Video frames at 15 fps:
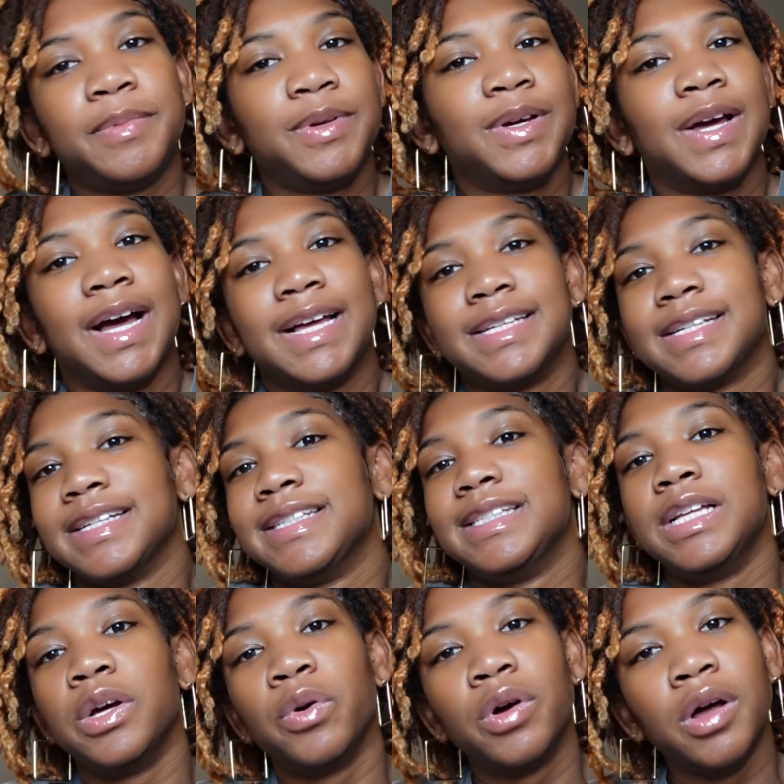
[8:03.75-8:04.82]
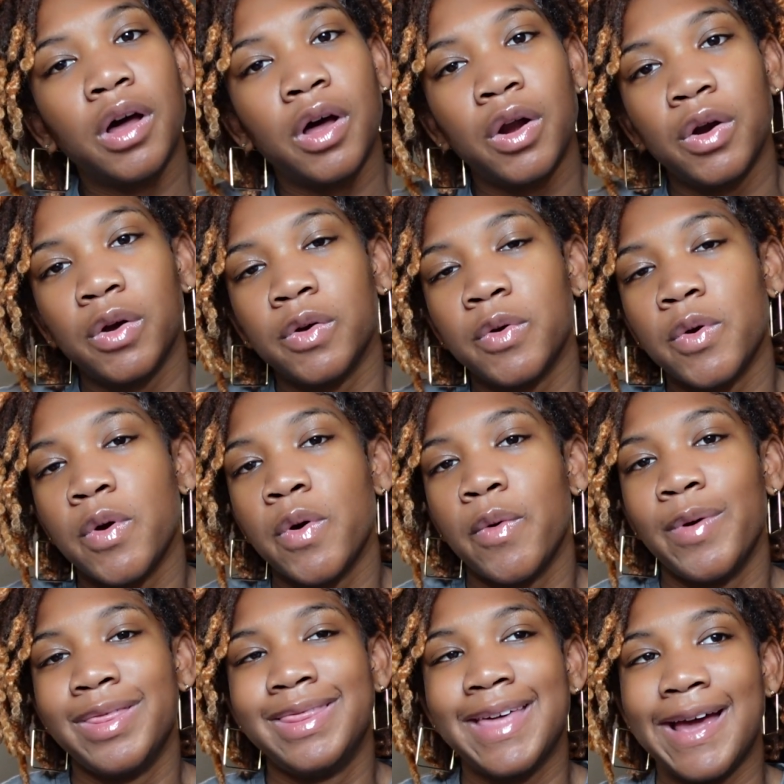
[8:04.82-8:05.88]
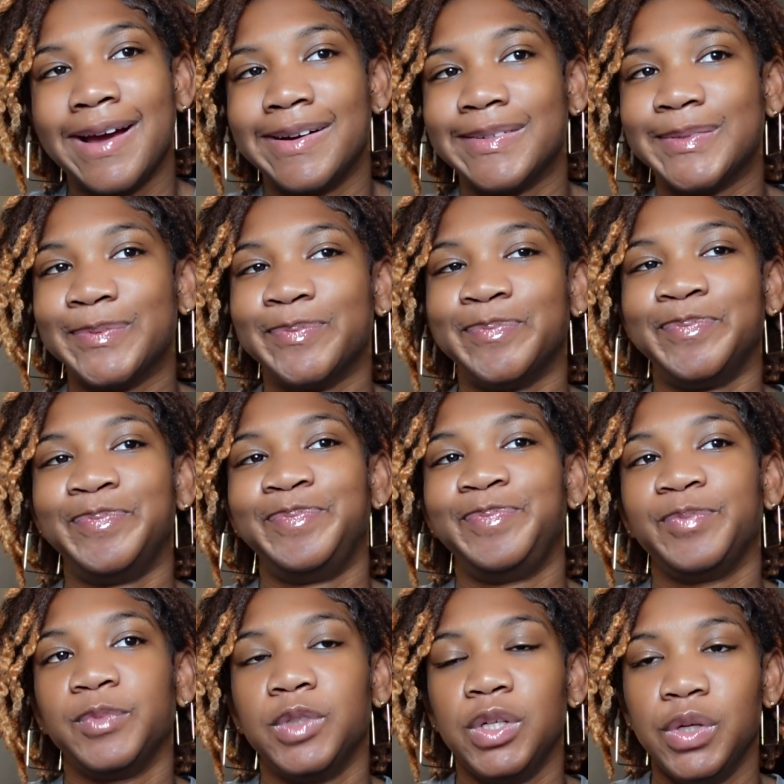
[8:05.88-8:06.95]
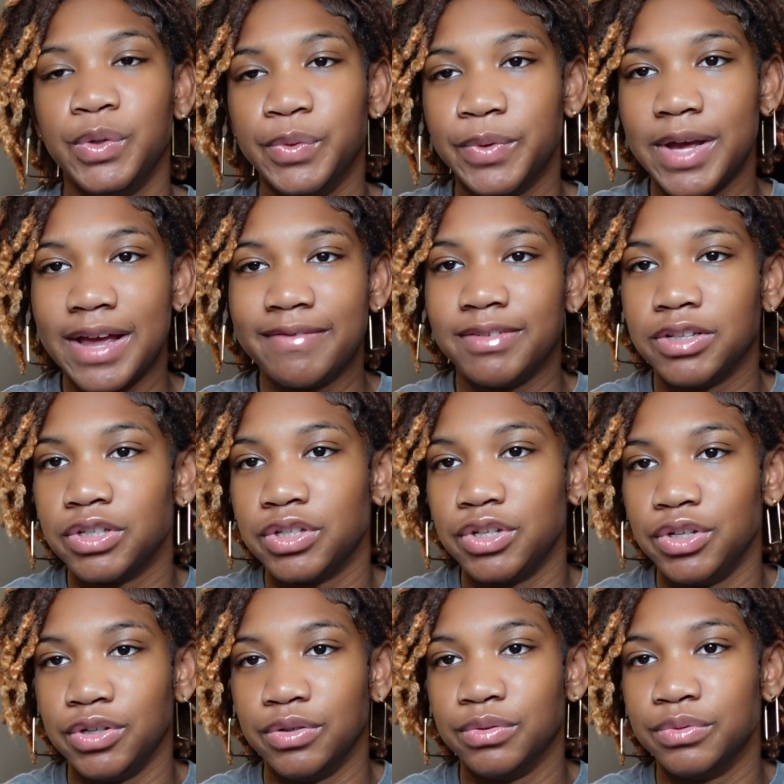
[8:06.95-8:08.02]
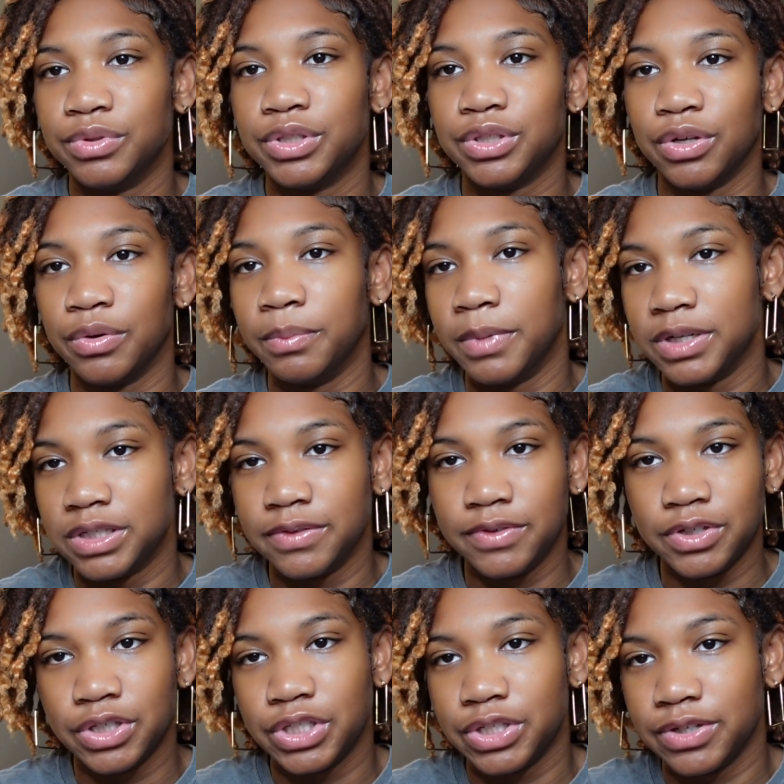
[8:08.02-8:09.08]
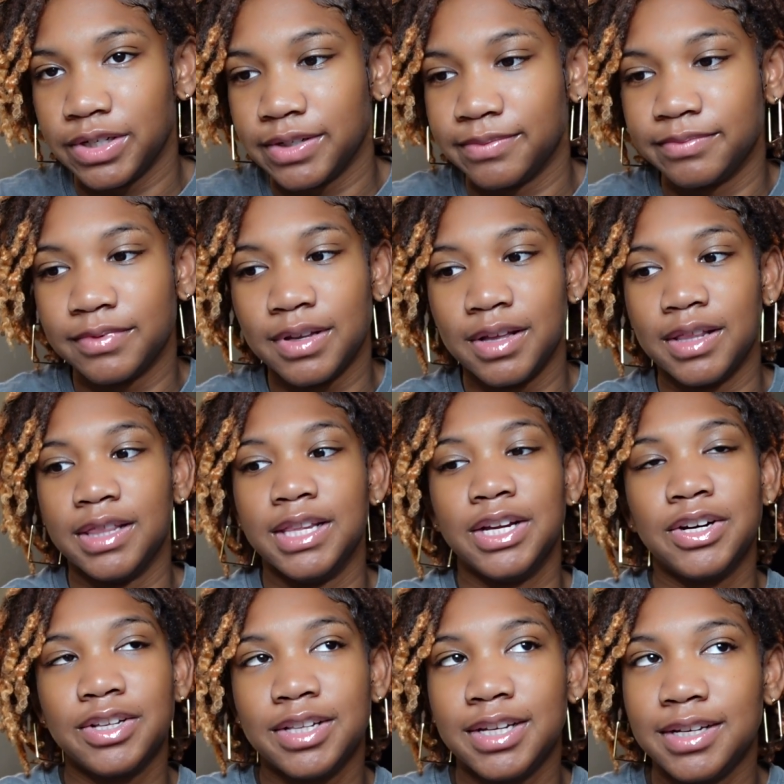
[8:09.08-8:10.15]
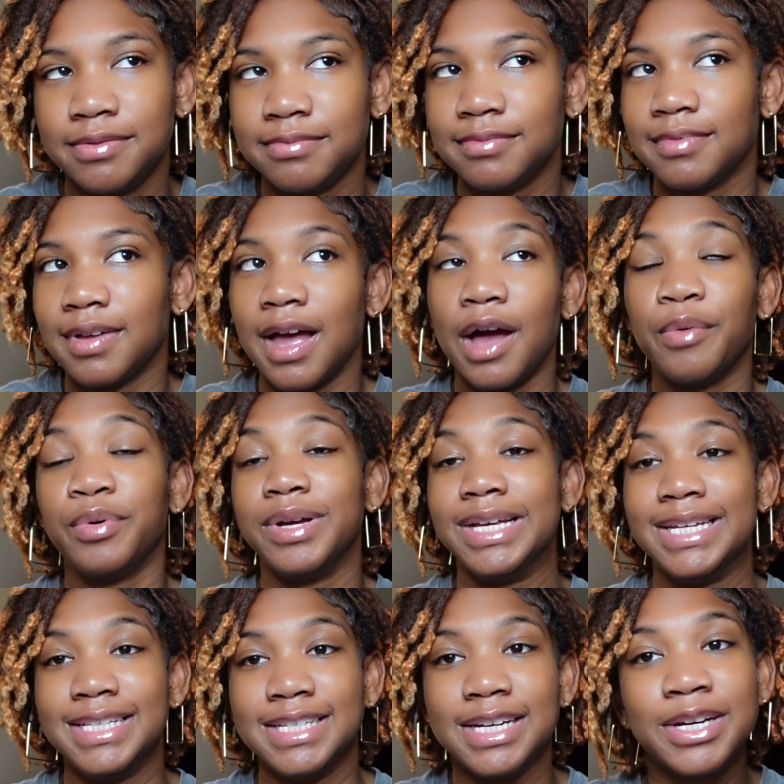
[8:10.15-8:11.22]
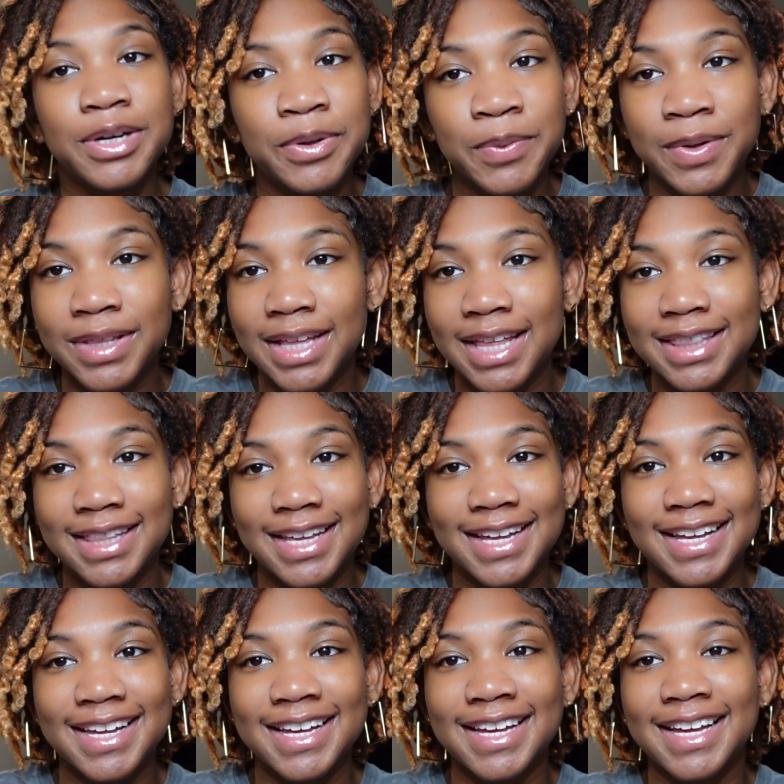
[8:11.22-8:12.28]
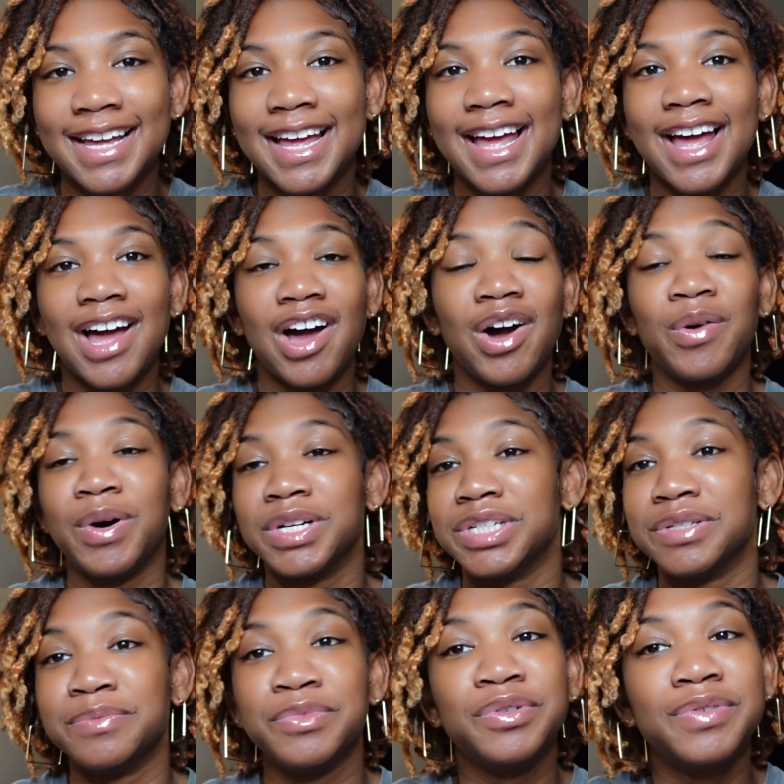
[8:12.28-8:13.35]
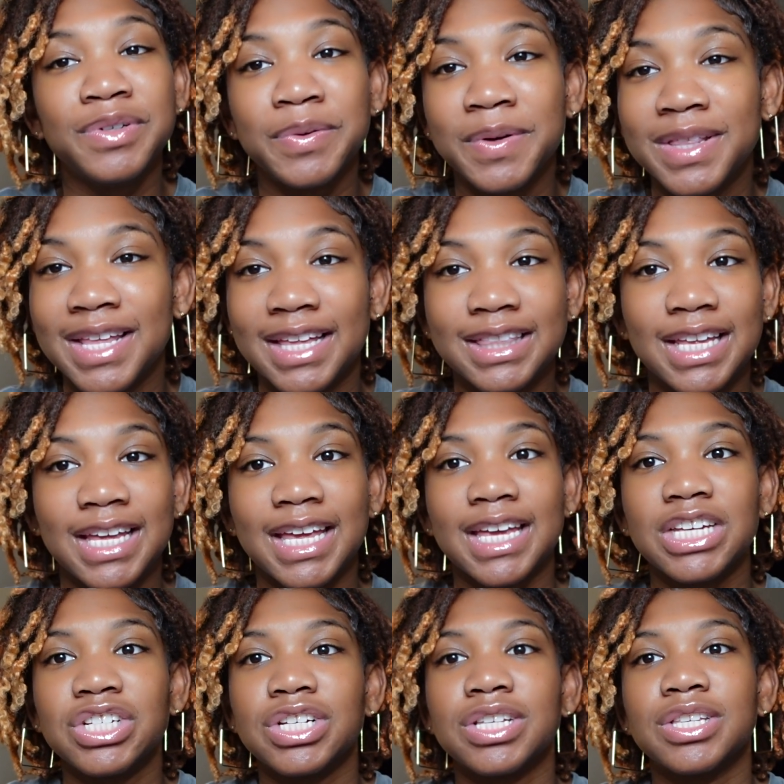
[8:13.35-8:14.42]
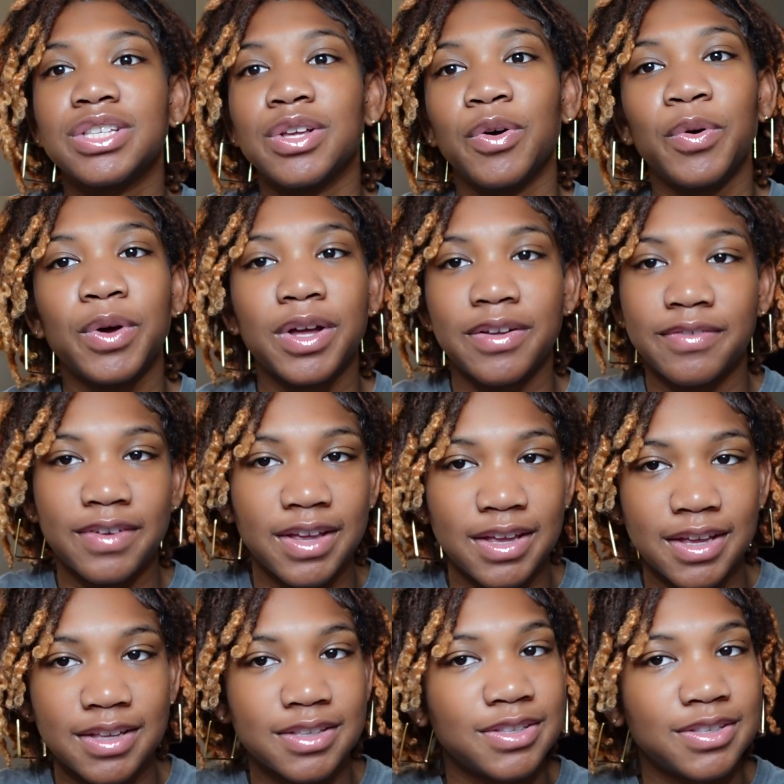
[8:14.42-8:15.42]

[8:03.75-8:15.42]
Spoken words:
You guys can still cuddle without you having to use so much of your strength. Literally, I will eat dinner with that thing. I'll watch a movie with that thing. It's just so convenient.